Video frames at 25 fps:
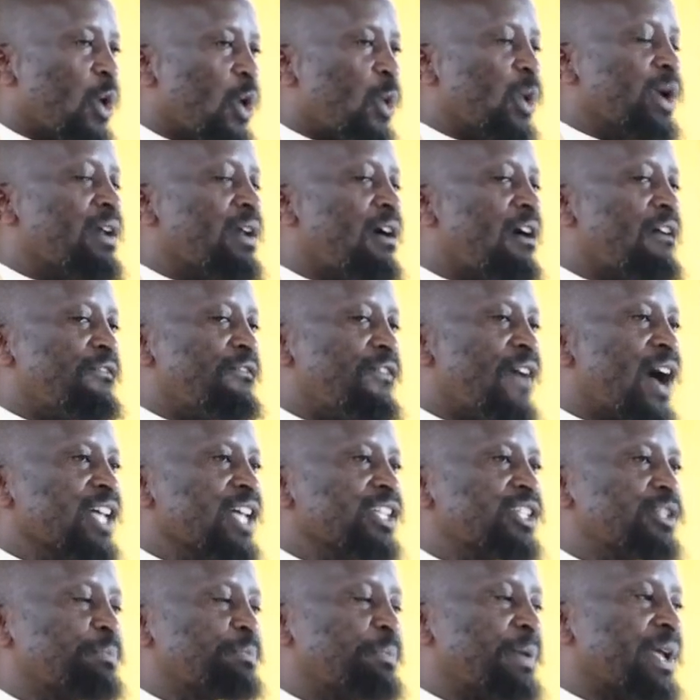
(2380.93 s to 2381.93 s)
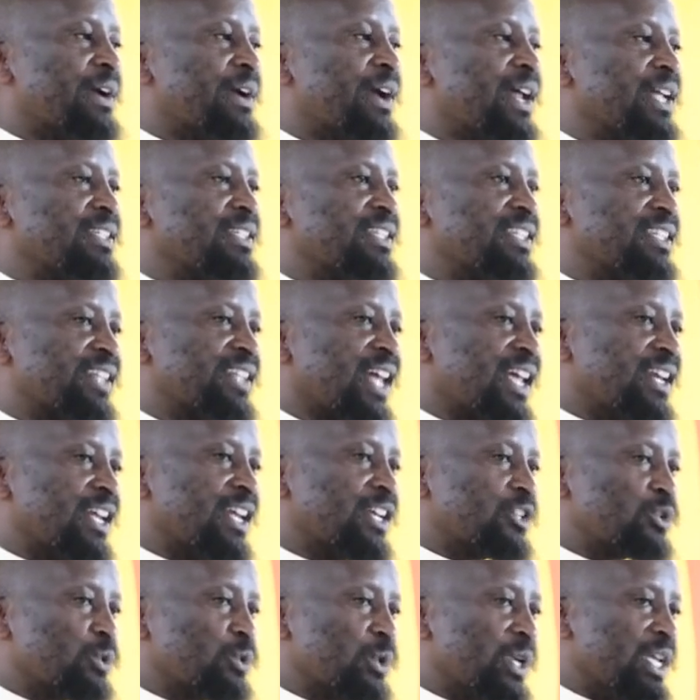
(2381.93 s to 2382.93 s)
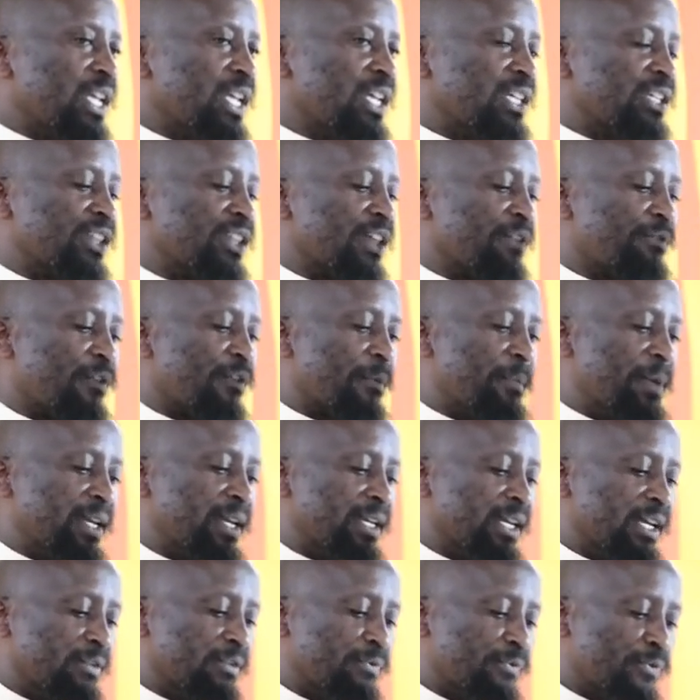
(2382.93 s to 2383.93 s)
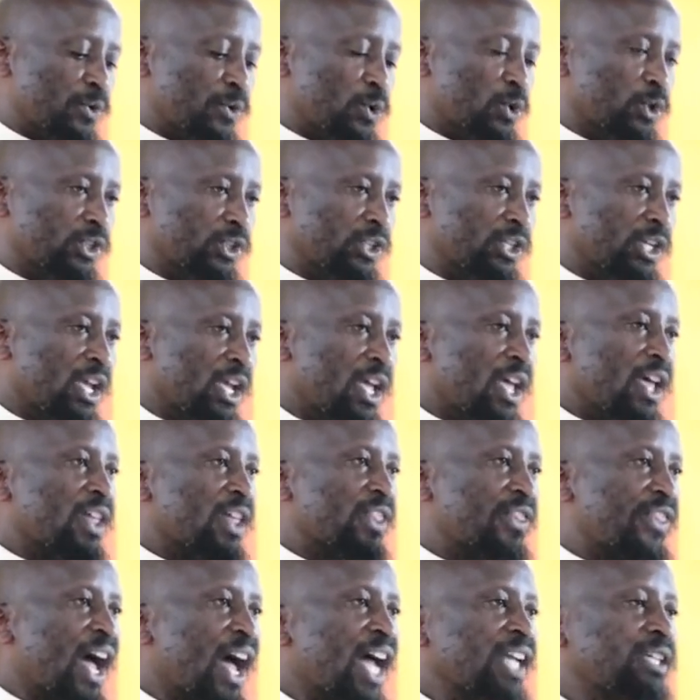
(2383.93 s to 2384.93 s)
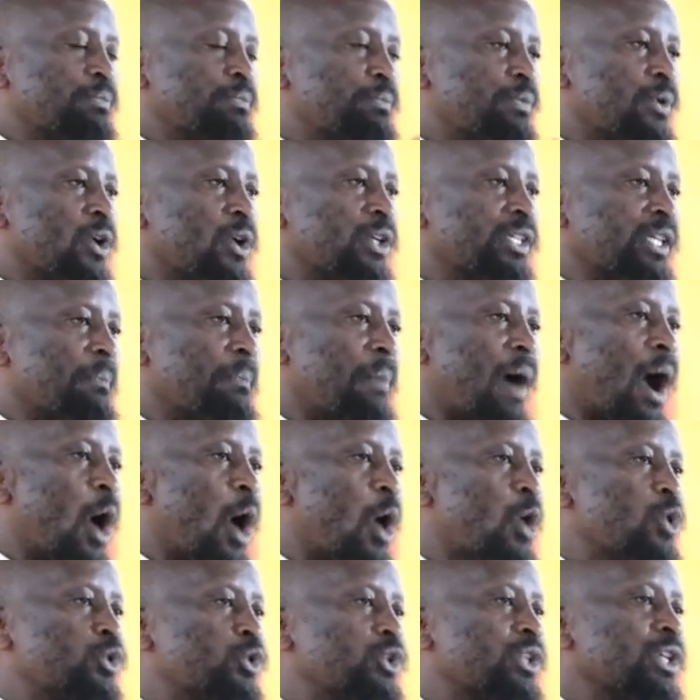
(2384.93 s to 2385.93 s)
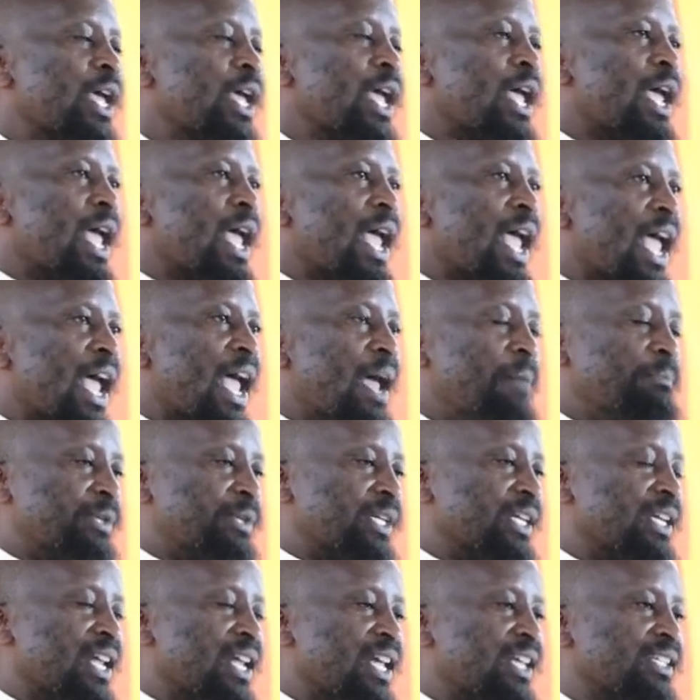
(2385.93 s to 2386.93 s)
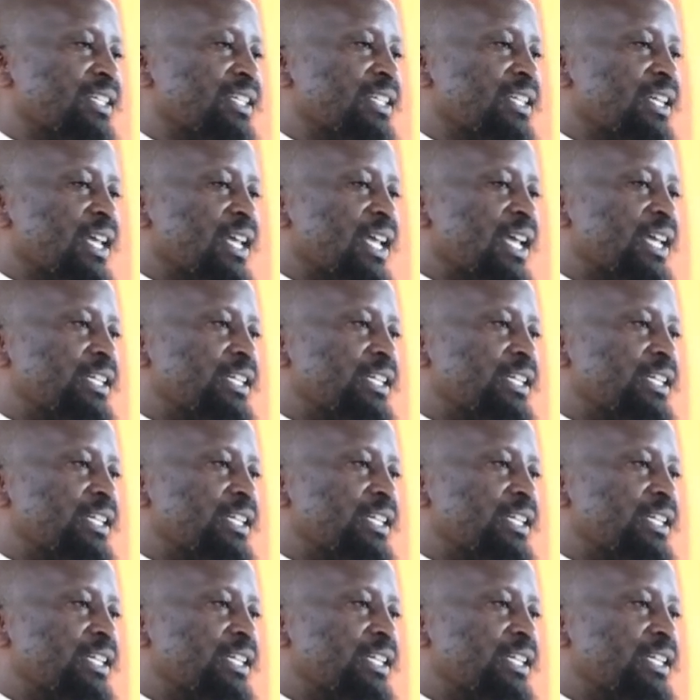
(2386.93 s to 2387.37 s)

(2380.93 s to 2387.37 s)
When our first parents decided to eat the forbidden fruit, that brought about emptiness.